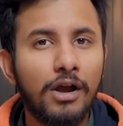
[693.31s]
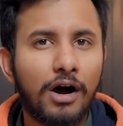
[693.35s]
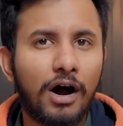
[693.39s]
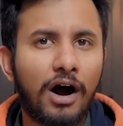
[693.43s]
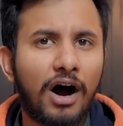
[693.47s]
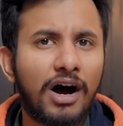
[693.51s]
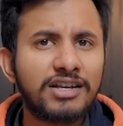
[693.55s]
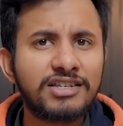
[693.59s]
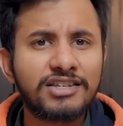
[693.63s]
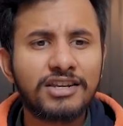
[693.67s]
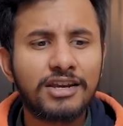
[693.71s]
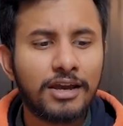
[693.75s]

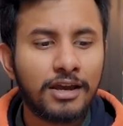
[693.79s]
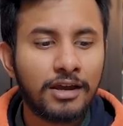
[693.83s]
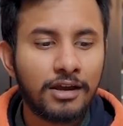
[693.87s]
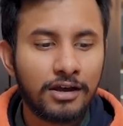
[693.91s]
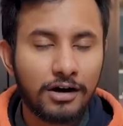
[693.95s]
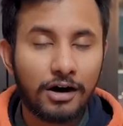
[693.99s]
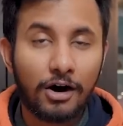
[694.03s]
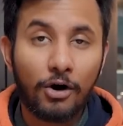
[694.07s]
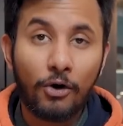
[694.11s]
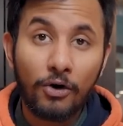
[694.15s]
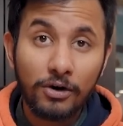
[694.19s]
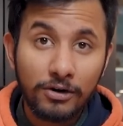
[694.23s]

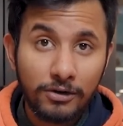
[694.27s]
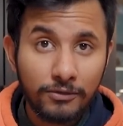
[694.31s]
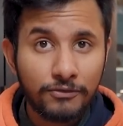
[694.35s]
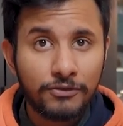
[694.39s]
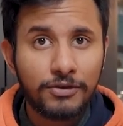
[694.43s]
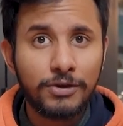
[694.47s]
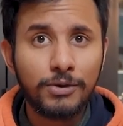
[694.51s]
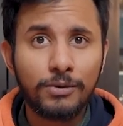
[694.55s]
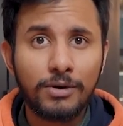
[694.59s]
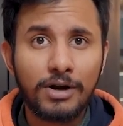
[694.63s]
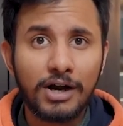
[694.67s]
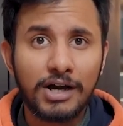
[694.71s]
asking all
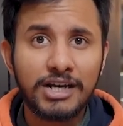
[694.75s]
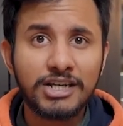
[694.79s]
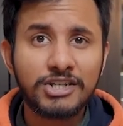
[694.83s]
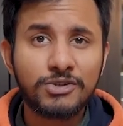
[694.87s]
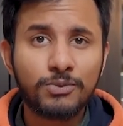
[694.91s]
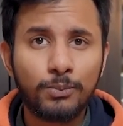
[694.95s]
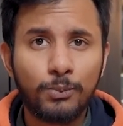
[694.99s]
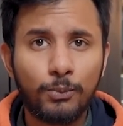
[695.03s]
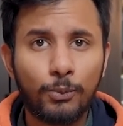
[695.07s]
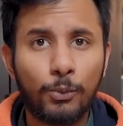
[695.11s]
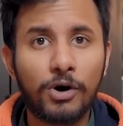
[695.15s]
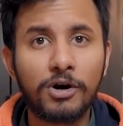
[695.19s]
of you
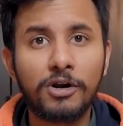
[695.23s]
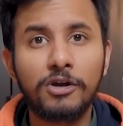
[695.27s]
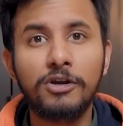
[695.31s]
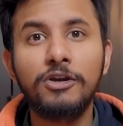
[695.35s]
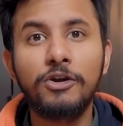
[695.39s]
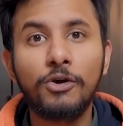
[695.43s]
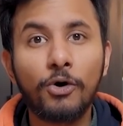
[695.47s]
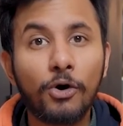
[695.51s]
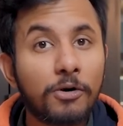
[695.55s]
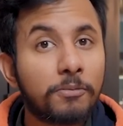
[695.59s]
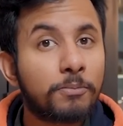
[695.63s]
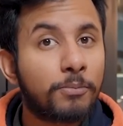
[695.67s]
guys what are
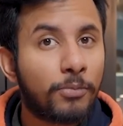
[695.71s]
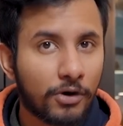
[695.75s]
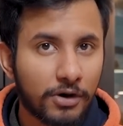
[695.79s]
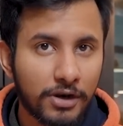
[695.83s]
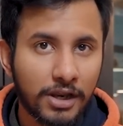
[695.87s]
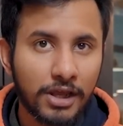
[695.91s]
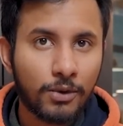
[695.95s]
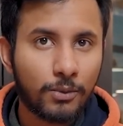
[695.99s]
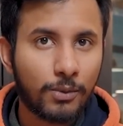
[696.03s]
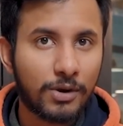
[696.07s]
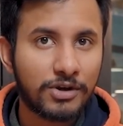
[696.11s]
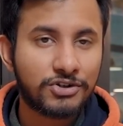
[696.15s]
your
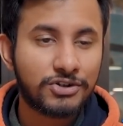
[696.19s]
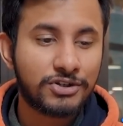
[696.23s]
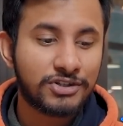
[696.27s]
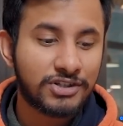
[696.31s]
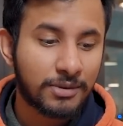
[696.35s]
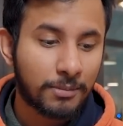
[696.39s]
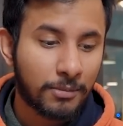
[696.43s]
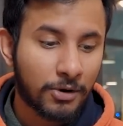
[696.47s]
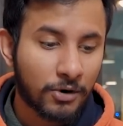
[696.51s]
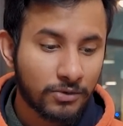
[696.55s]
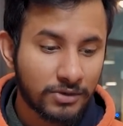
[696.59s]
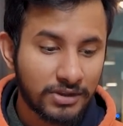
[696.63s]
burning questions
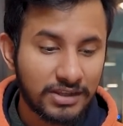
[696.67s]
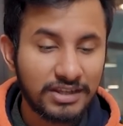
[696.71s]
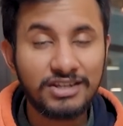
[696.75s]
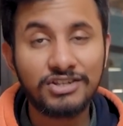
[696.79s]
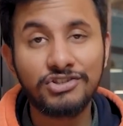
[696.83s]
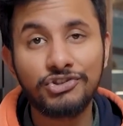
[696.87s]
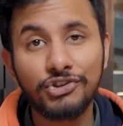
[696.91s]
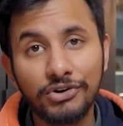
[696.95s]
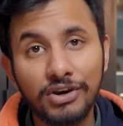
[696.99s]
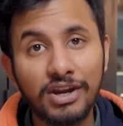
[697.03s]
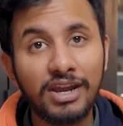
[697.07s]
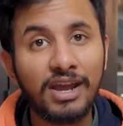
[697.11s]
about
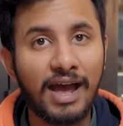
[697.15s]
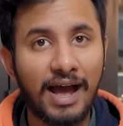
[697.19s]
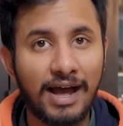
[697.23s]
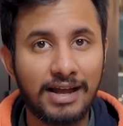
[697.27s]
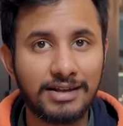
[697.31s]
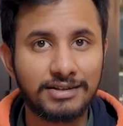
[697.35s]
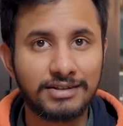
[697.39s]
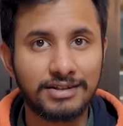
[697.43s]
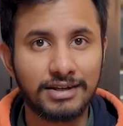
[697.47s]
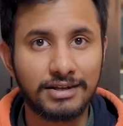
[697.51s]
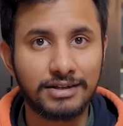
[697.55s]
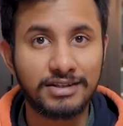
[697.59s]
these three
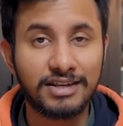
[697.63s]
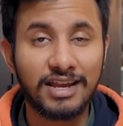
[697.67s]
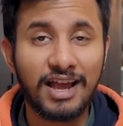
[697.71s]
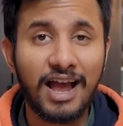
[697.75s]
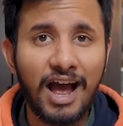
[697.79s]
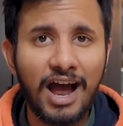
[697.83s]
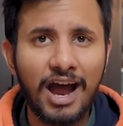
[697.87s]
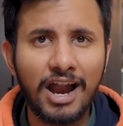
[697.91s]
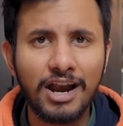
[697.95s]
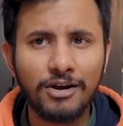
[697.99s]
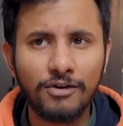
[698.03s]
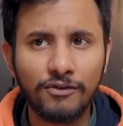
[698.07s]
handsets,
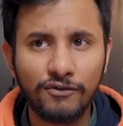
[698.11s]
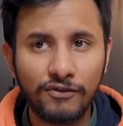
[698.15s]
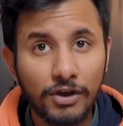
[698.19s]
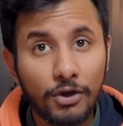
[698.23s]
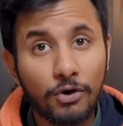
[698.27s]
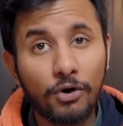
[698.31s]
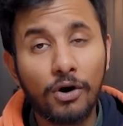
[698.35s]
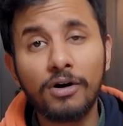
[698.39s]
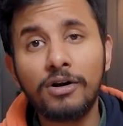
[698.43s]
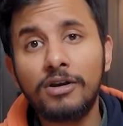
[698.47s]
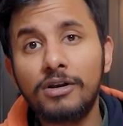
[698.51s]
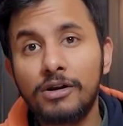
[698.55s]
and we
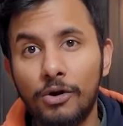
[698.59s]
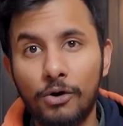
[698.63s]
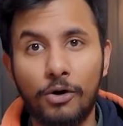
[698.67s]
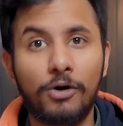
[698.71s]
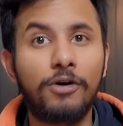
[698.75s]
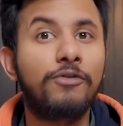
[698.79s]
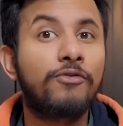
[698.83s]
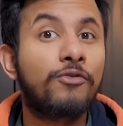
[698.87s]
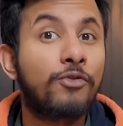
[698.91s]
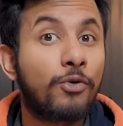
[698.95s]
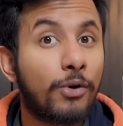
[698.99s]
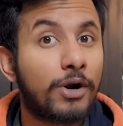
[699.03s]
got a
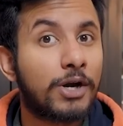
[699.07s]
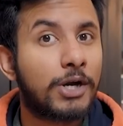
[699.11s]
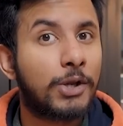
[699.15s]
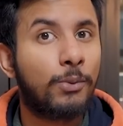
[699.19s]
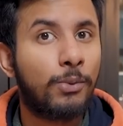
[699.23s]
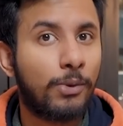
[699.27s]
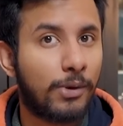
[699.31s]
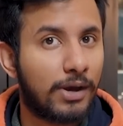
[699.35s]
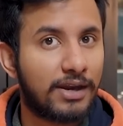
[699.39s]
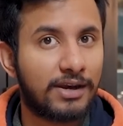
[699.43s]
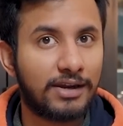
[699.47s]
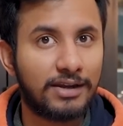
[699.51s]
lot of good
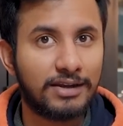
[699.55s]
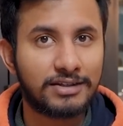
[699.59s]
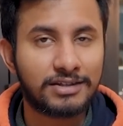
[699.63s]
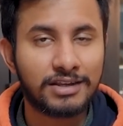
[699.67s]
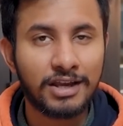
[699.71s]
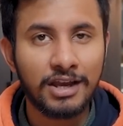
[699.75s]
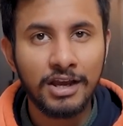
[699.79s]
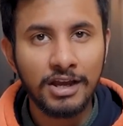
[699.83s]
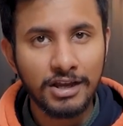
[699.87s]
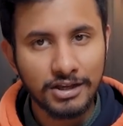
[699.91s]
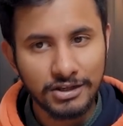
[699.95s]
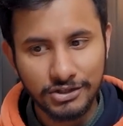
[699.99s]

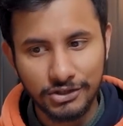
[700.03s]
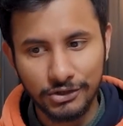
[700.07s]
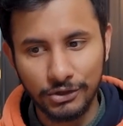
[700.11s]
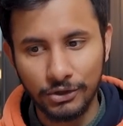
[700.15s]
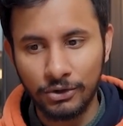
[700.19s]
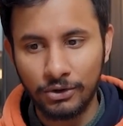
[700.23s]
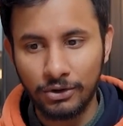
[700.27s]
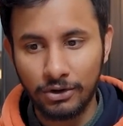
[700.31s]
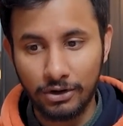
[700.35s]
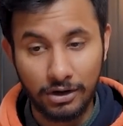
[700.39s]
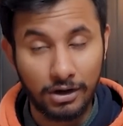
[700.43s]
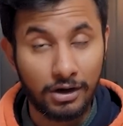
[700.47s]
queries,
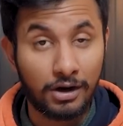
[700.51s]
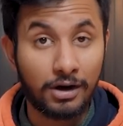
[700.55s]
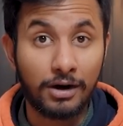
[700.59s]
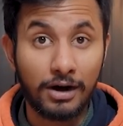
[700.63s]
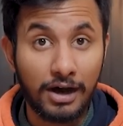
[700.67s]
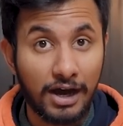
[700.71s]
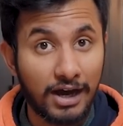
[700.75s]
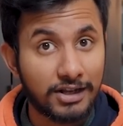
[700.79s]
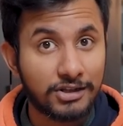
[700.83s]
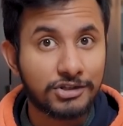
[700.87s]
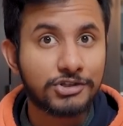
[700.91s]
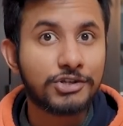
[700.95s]

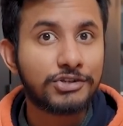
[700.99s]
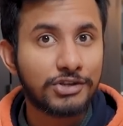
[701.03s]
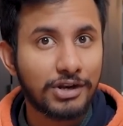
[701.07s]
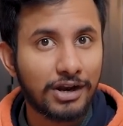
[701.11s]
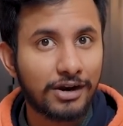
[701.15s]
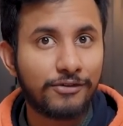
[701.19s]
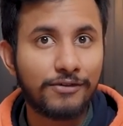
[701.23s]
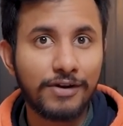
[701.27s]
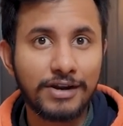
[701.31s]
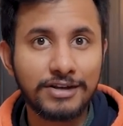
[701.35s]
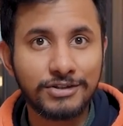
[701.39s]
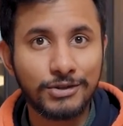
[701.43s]
so I'll just
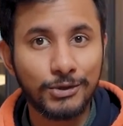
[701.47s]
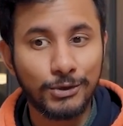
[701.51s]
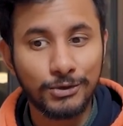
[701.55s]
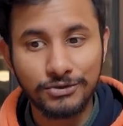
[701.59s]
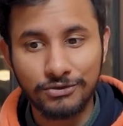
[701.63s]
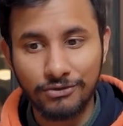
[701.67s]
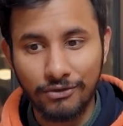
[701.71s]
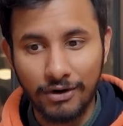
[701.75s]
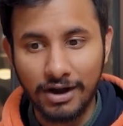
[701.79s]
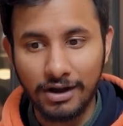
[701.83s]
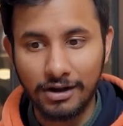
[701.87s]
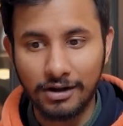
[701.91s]
address
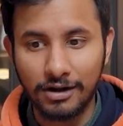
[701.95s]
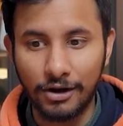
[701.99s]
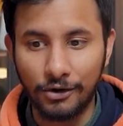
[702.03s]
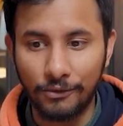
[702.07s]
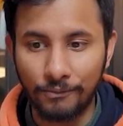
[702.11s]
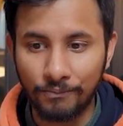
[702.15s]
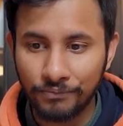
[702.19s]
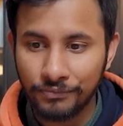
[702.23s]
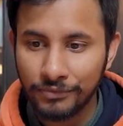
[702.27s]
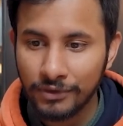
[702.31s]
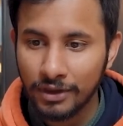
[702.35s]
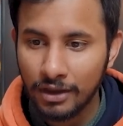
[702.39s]
those right
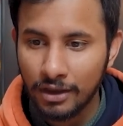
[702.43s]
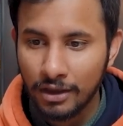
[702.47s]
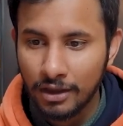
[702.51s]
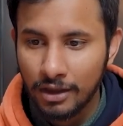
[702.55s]
now.